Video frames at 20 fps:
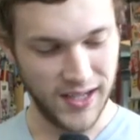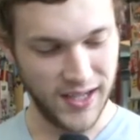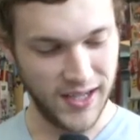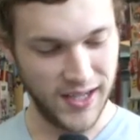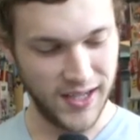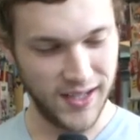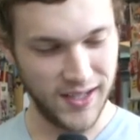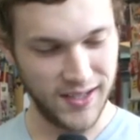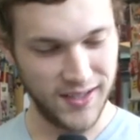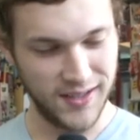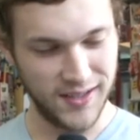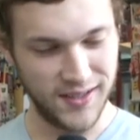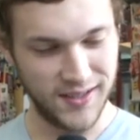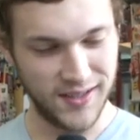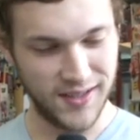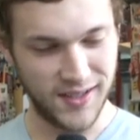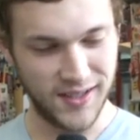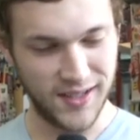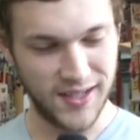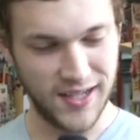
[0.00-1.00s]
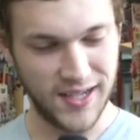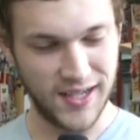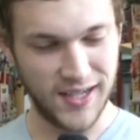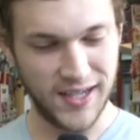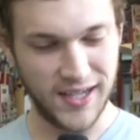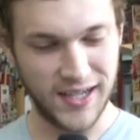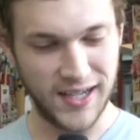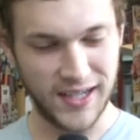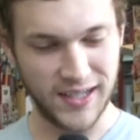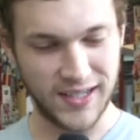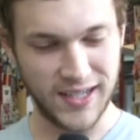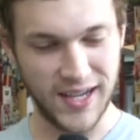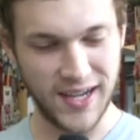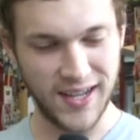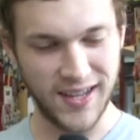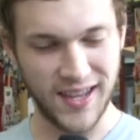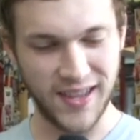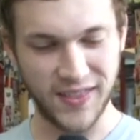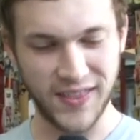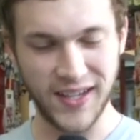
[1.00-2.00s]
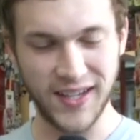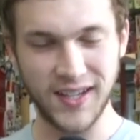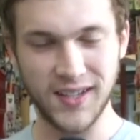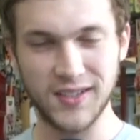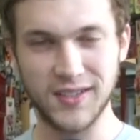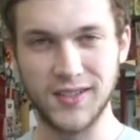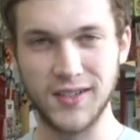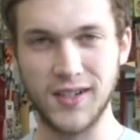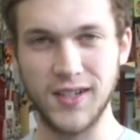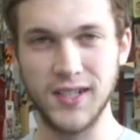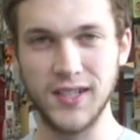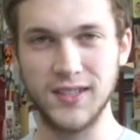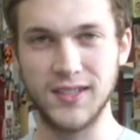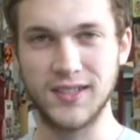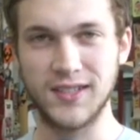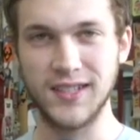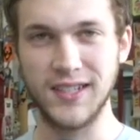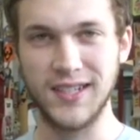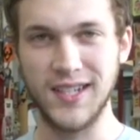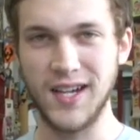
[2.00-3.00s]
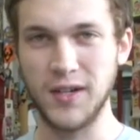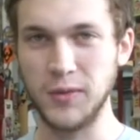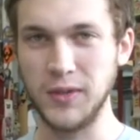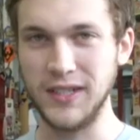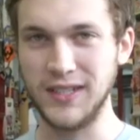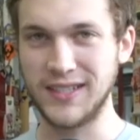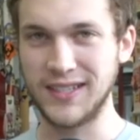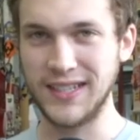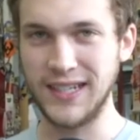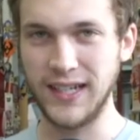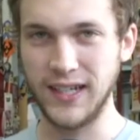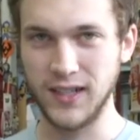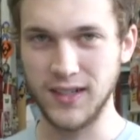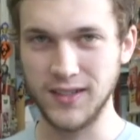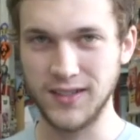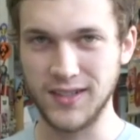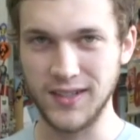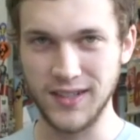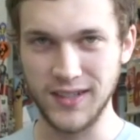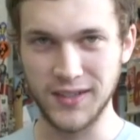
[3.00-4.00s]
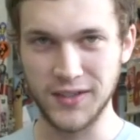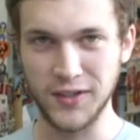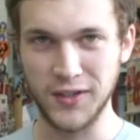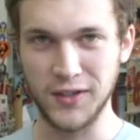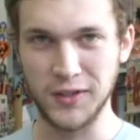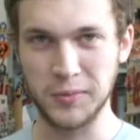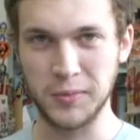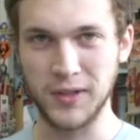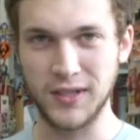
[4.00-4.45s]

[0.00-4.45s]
and I kind of I think I started not really singing to these songs,